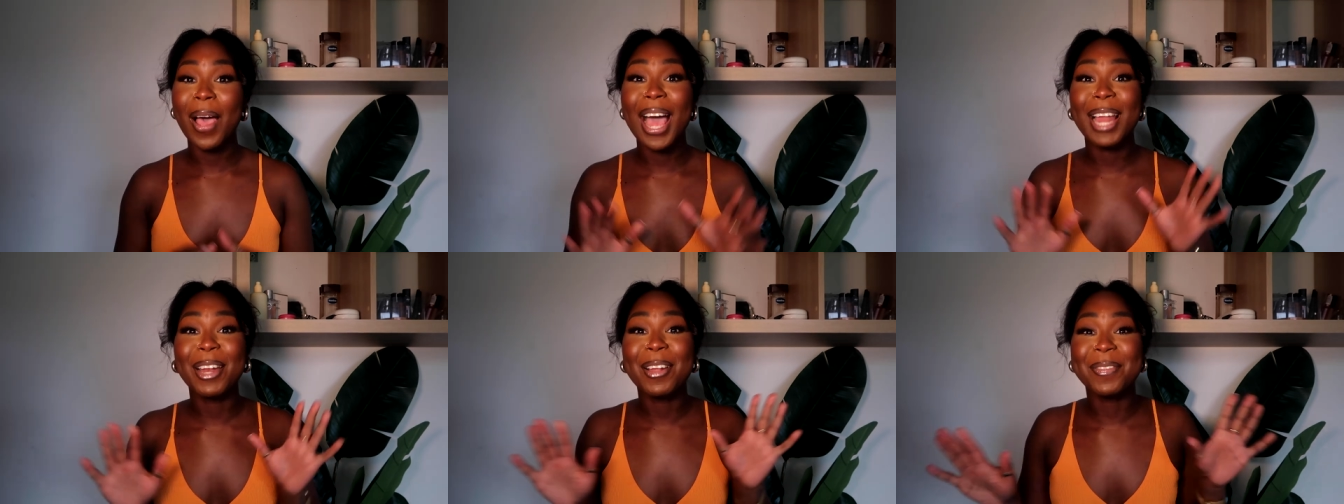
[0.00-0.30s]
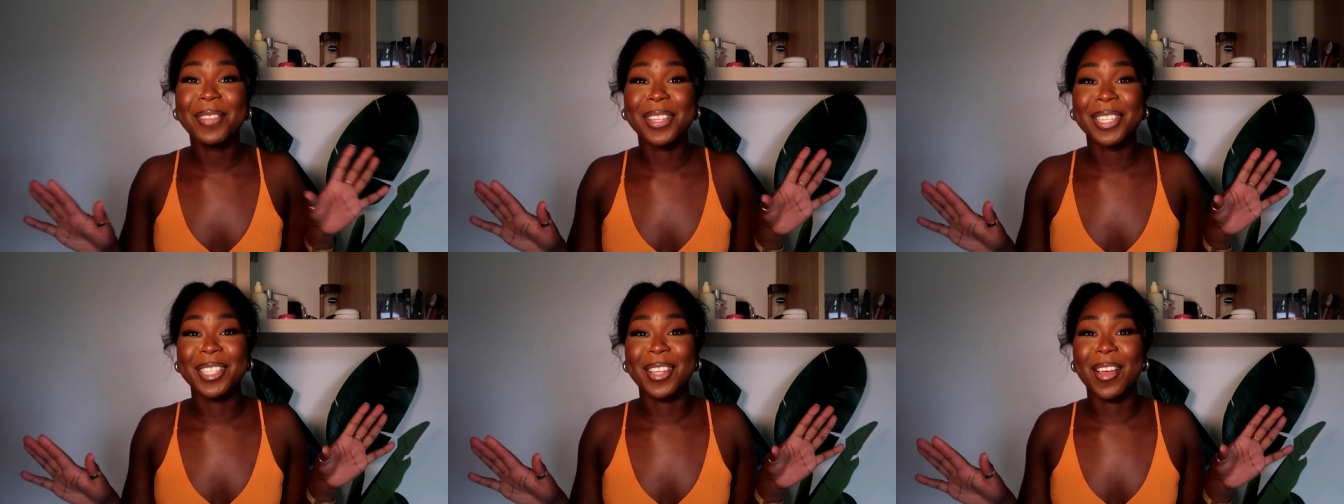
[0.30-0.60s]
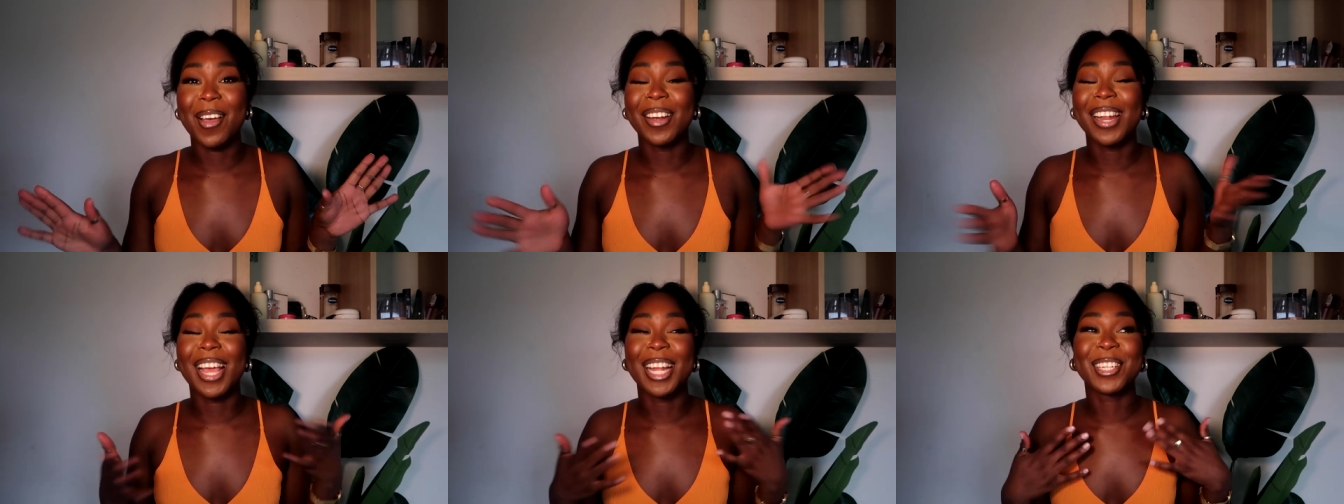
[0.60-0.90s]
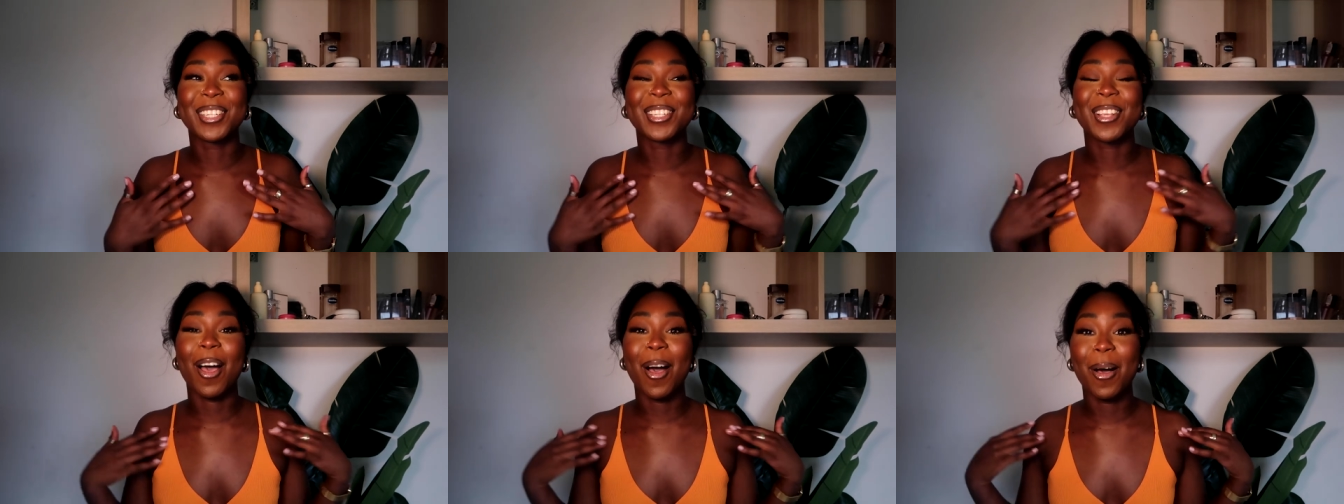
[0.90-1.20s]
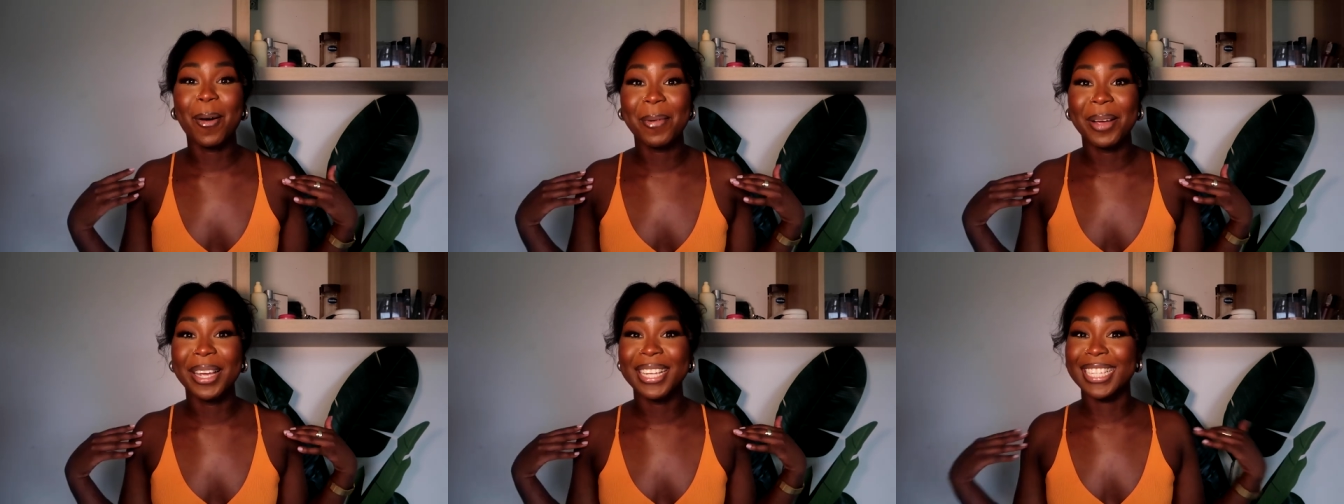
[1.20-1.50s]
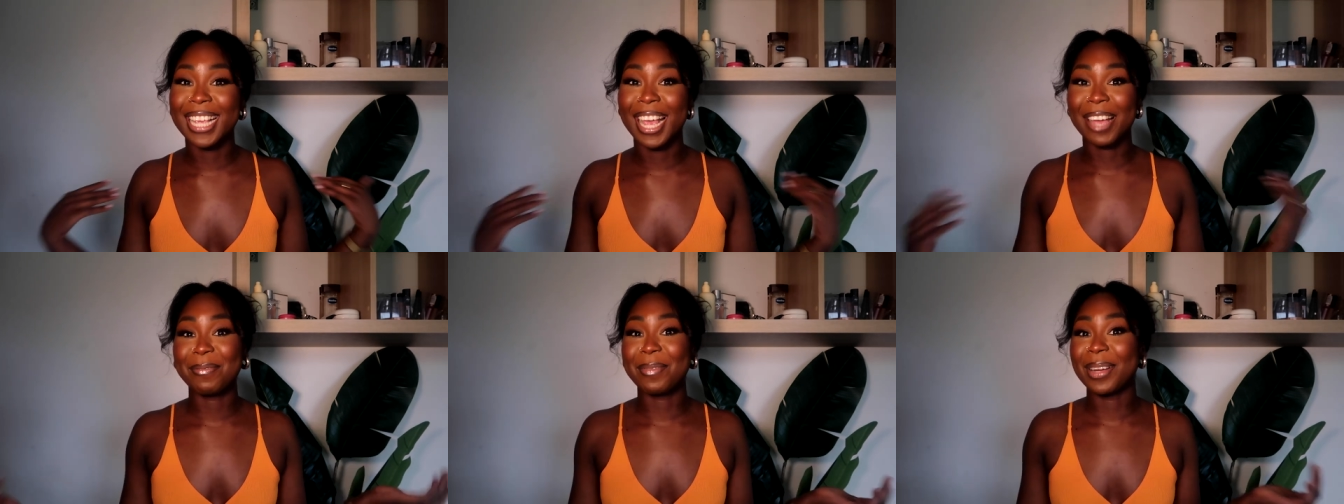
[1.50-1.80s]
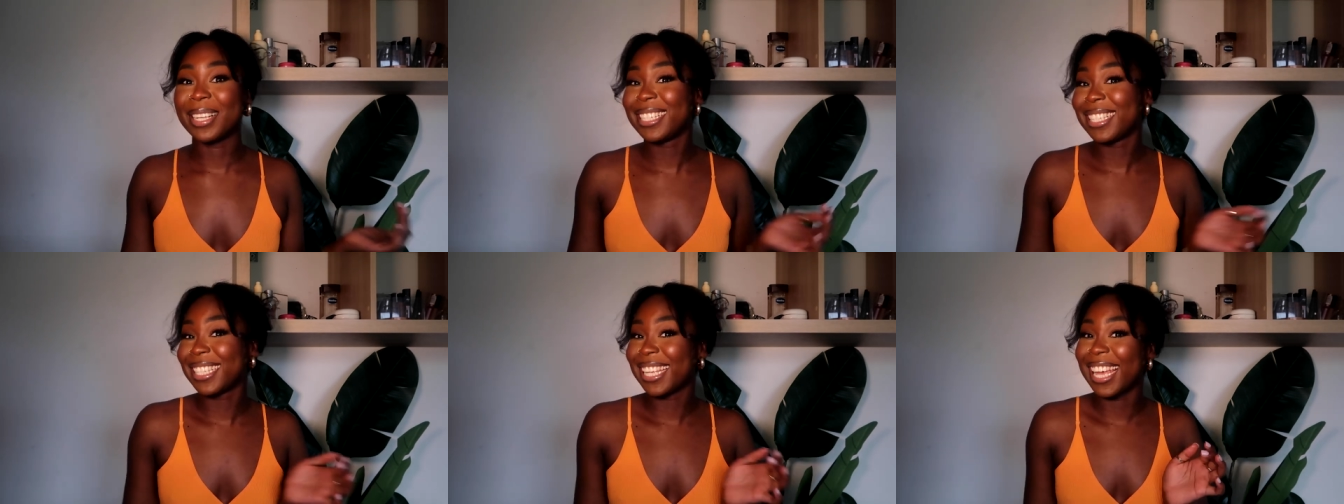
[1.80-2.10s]
i love the sun i just can't wait to have
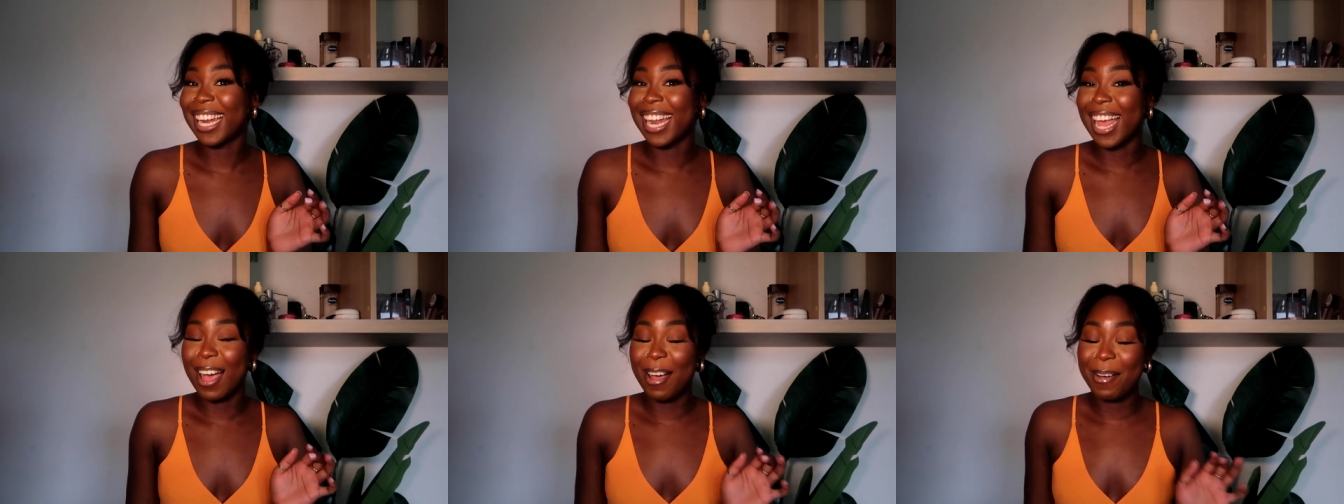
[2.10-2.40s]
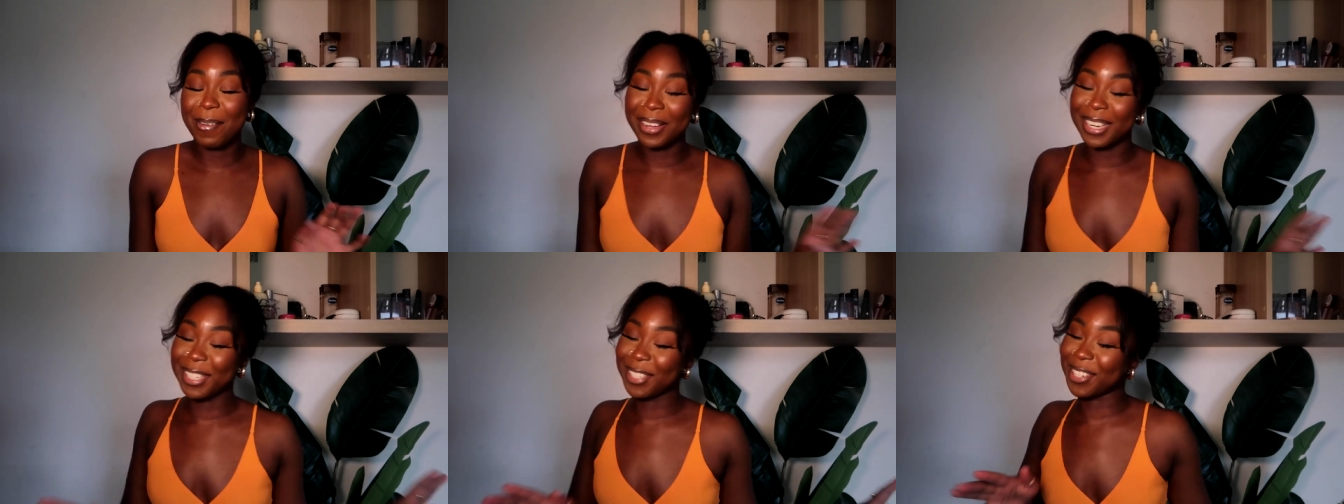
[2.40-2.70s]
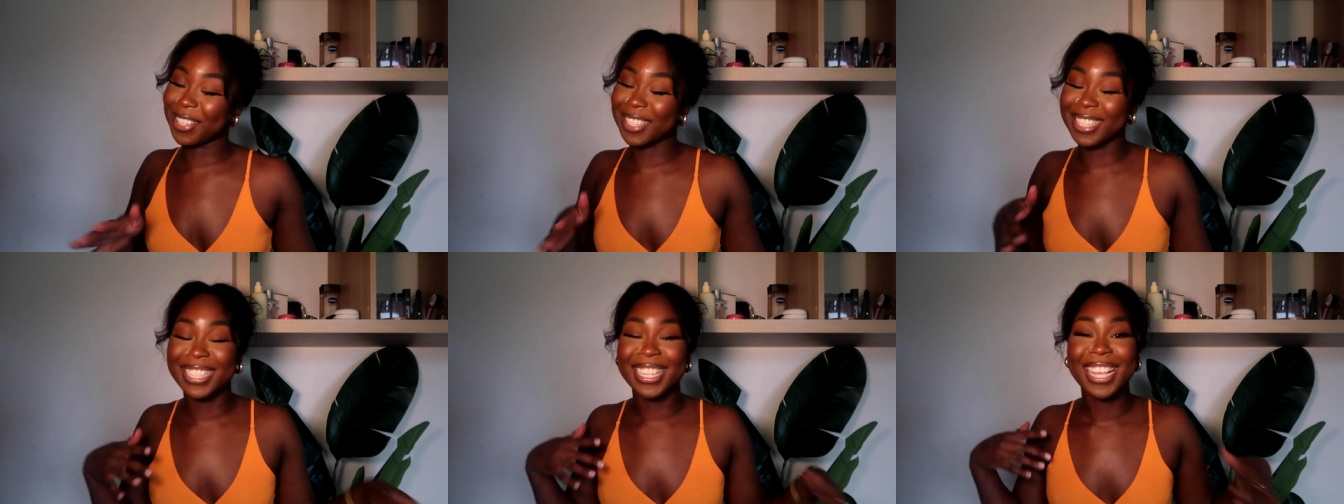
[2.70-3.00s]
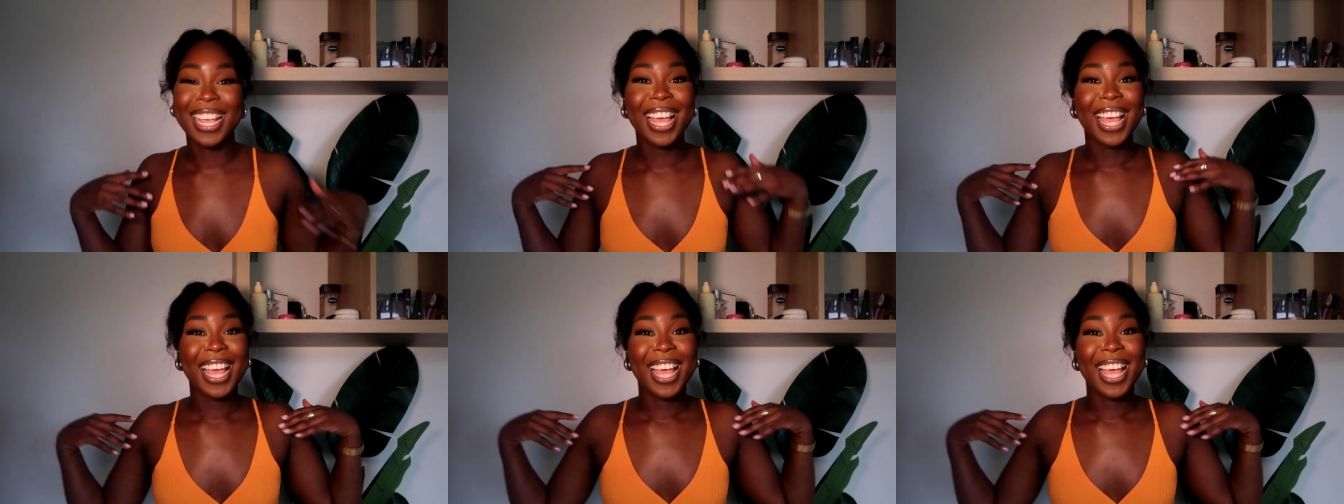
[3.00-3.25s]
my skin out It just